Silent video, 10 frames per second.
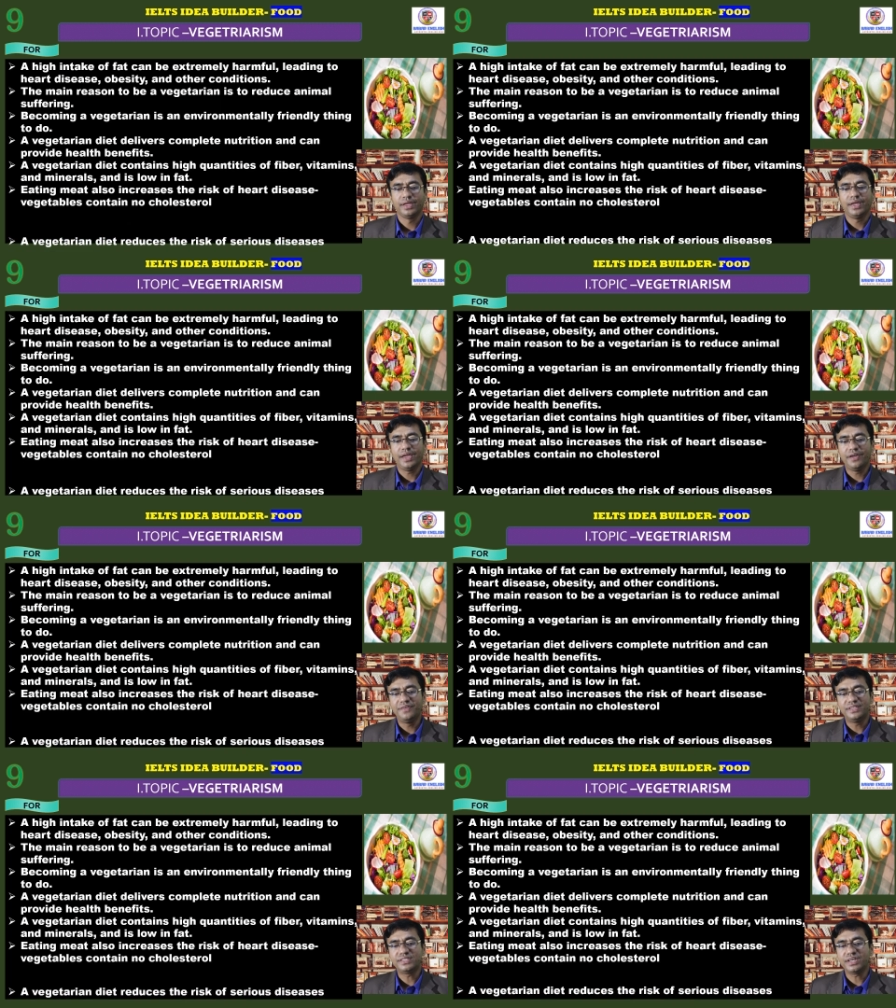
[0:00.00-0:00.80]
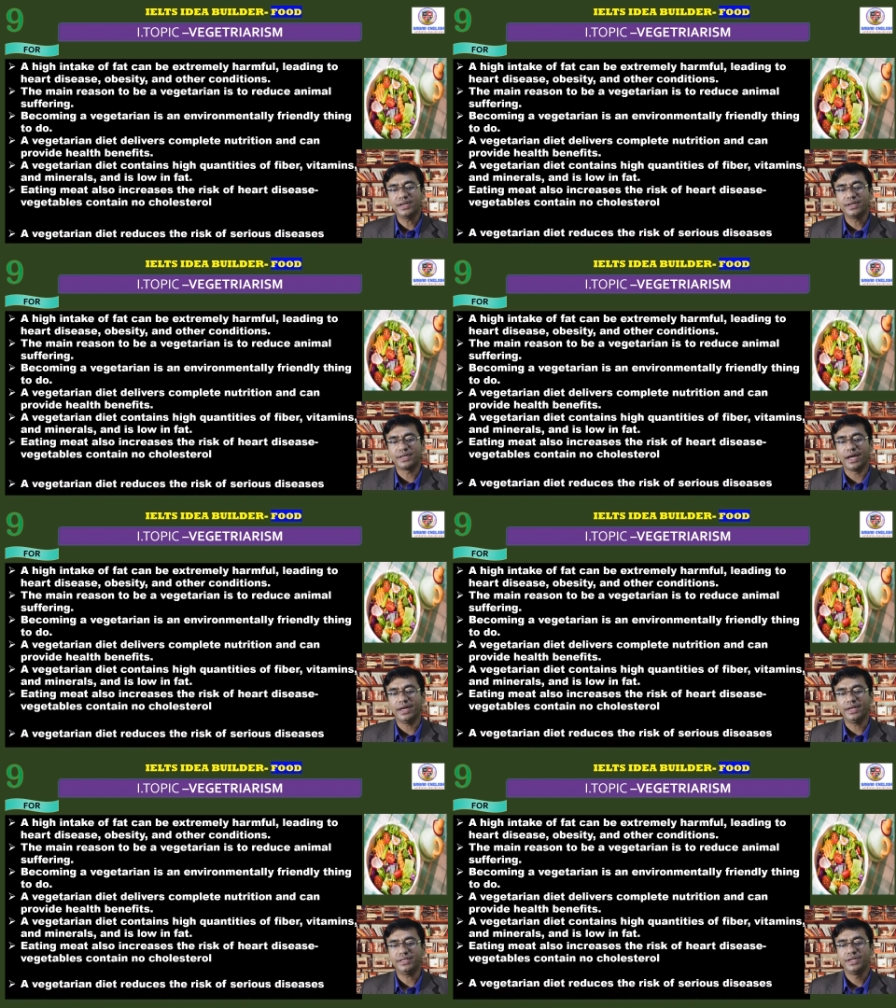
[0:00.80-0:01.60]
A vegetarian
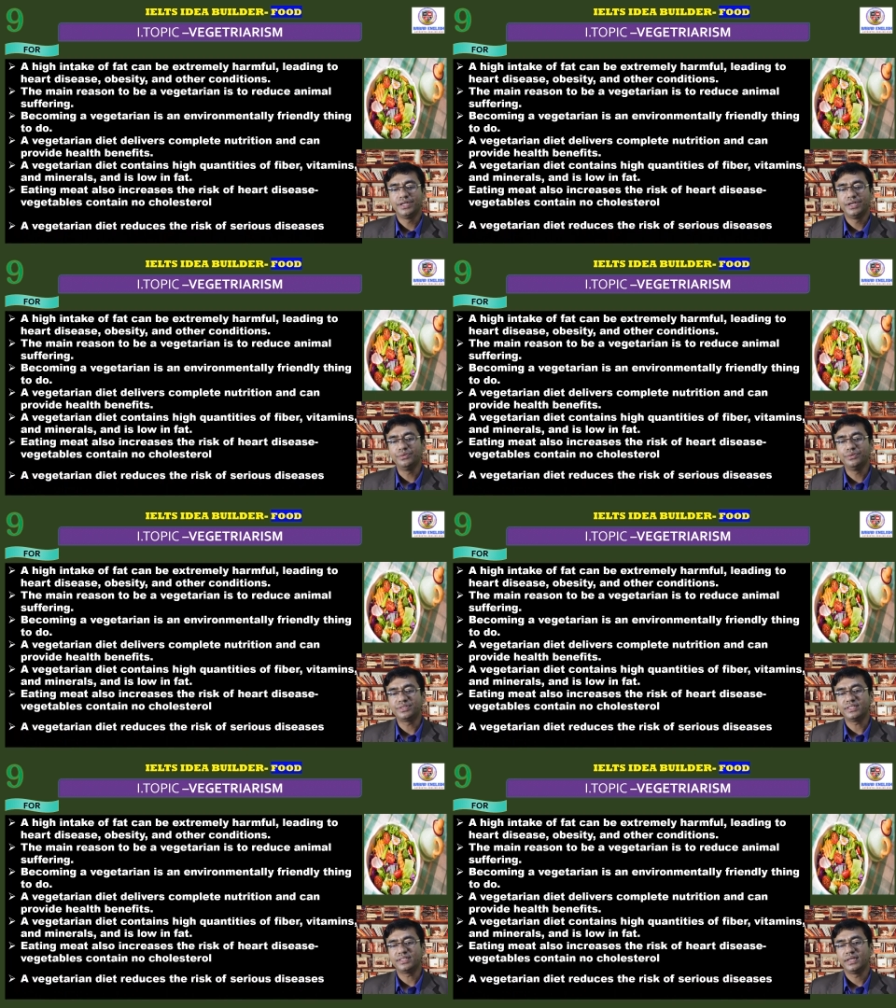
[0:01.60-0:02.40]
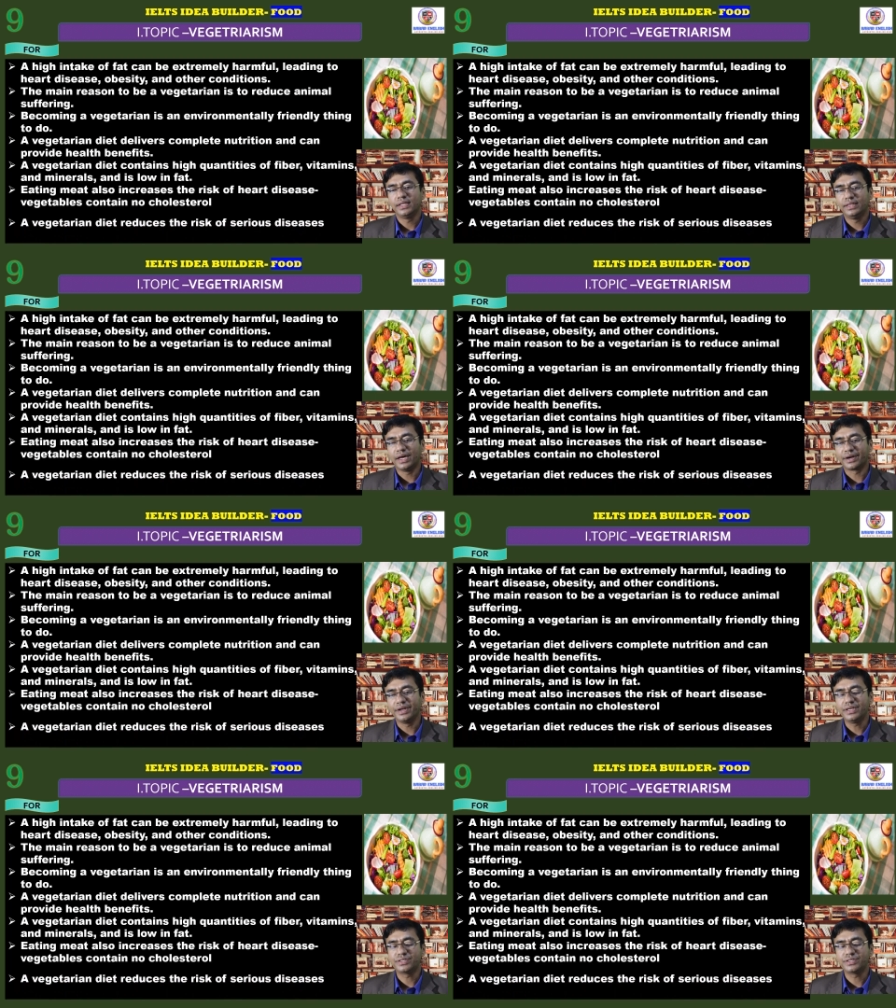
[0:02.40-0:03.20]
diet reduces the
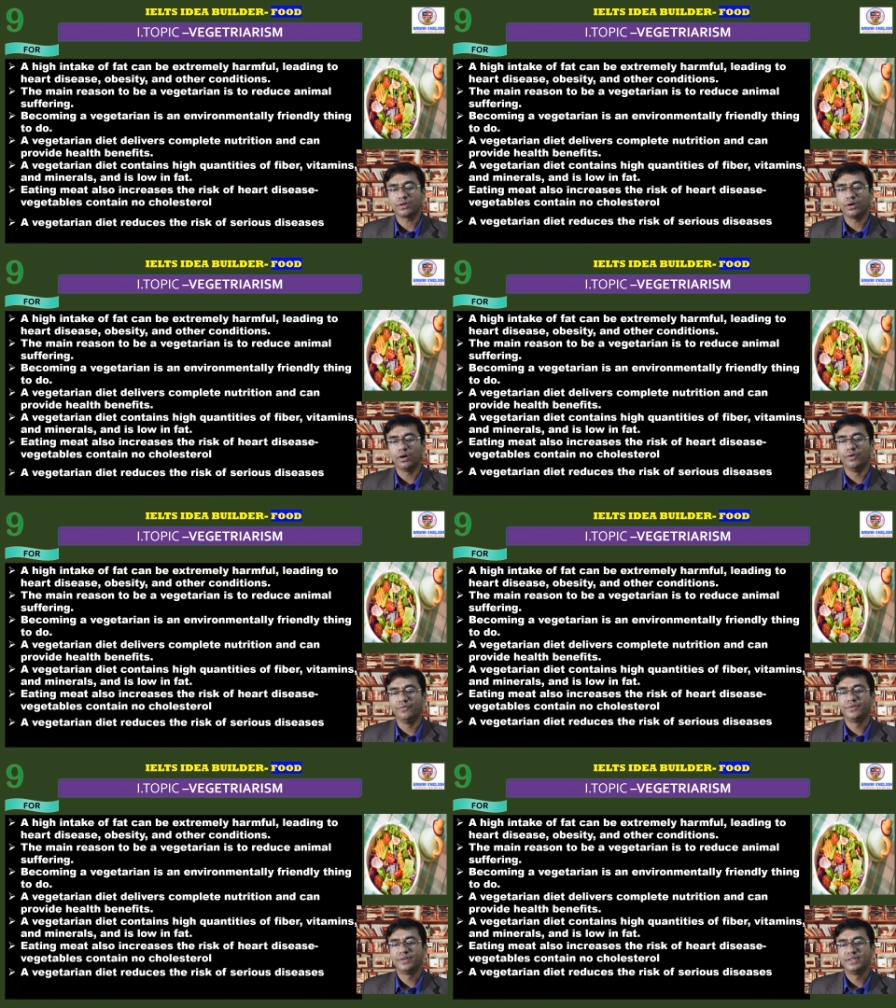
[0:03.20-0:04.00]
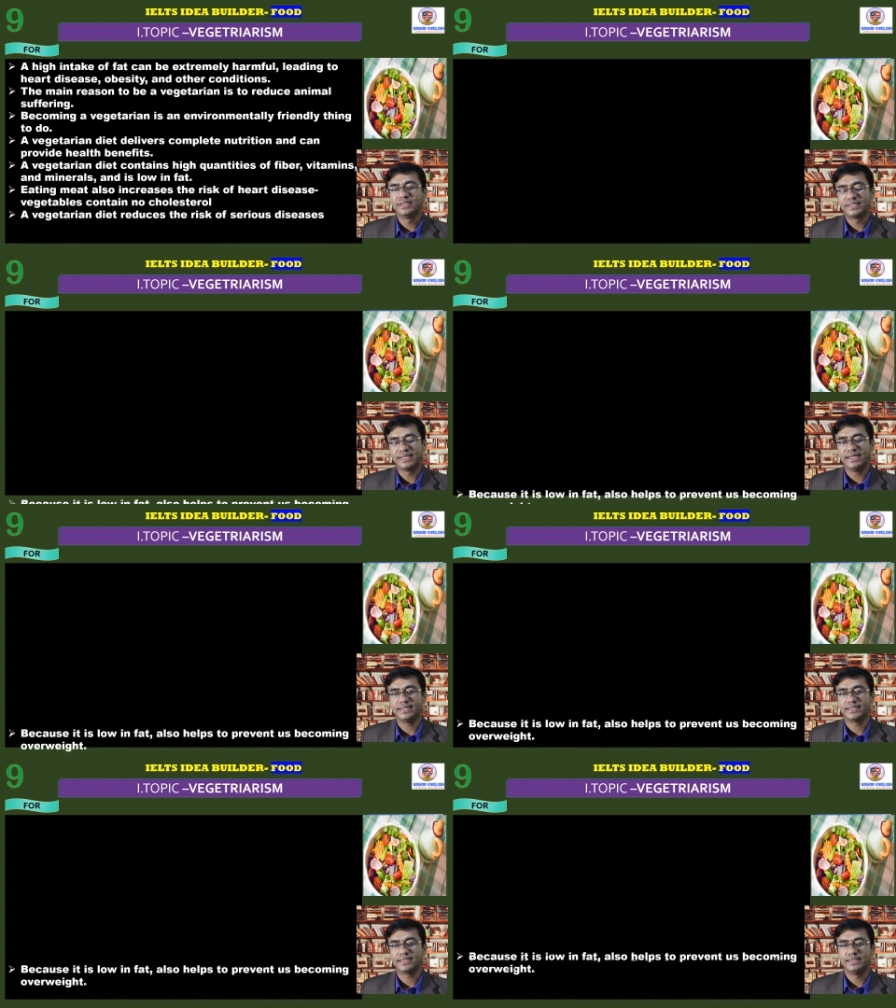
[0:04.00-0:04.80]
risk of
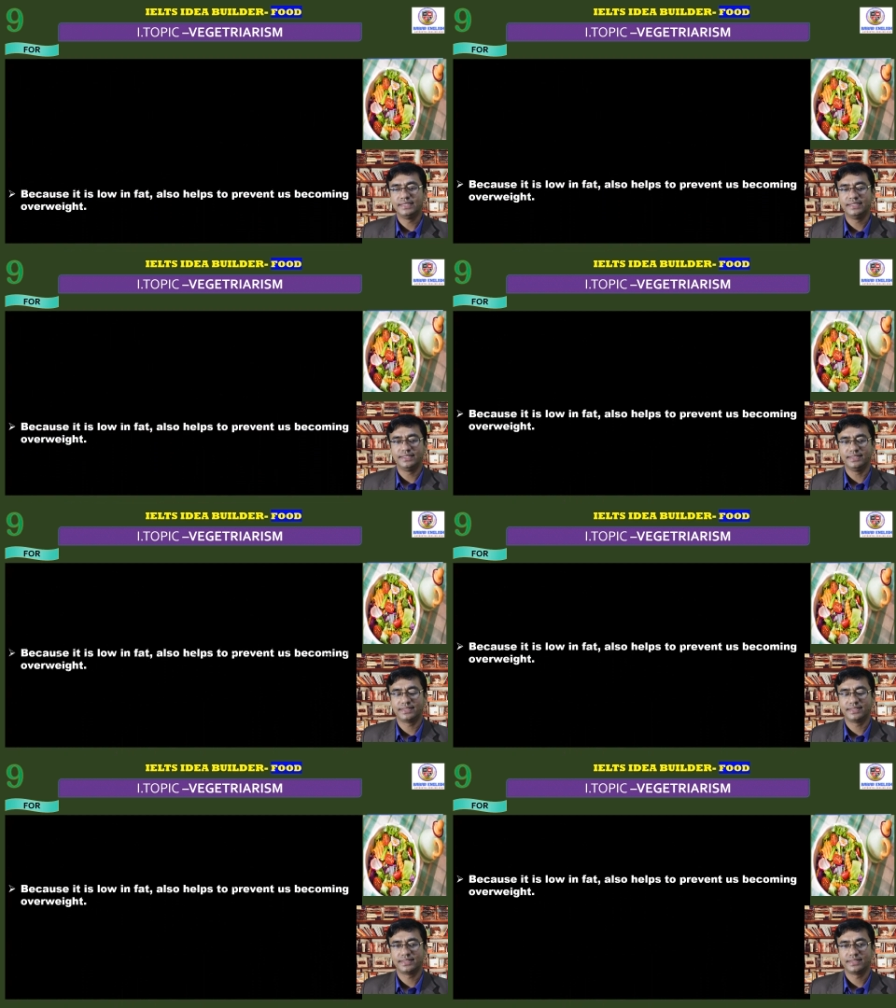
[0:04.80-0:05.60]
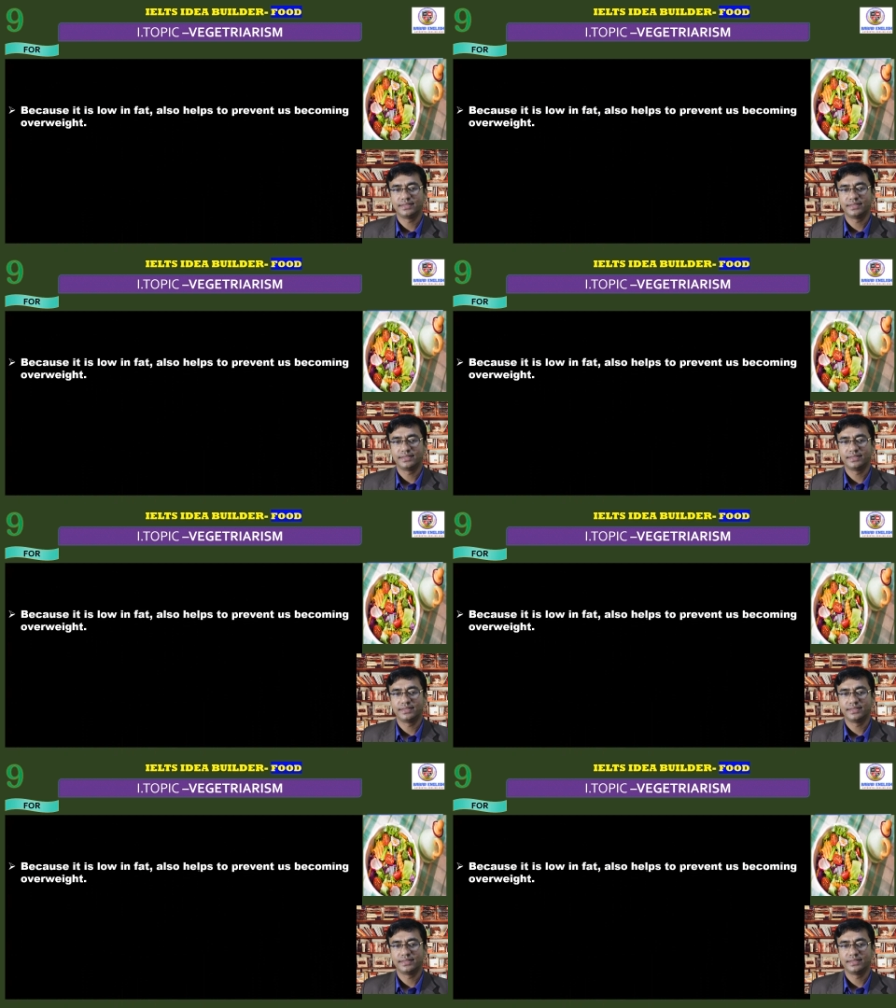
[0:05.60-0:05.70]
serious disease.